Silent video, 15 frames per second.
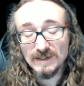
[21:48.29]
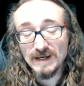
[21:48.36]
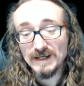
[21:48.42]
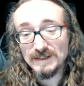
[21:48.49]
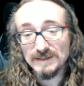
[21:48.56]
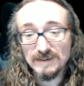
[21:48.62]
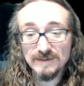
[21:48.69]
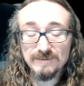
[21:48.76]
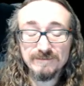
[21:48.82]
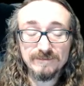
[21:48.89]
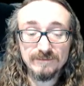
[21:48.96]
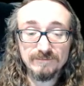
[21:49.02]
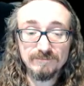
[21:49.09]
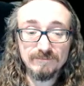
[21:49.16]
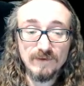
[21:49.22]
idea of
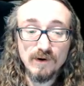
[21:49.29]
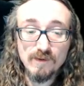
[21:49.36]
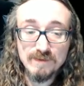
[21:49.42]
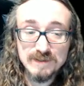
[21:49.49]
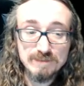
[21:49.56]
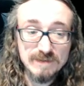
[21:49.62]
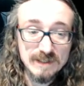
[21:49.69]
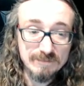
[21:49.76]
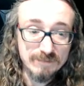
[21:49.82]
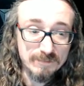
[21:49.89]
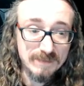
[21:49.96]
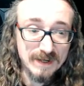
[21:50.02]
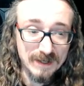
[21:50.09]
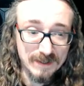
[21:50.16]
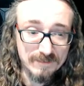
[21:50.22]
always being
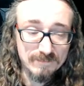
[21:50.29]
prepared.